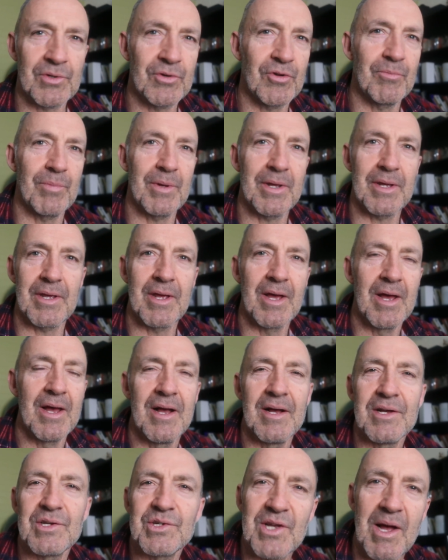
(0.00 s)
it could be
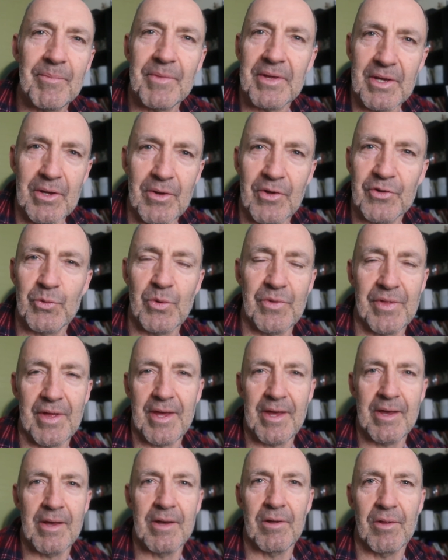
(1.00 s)
something else with
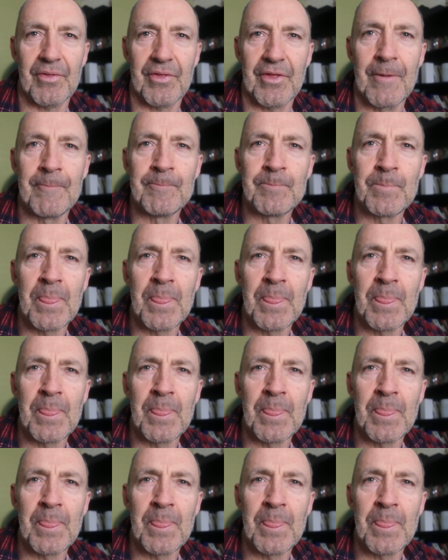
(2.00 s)
their health.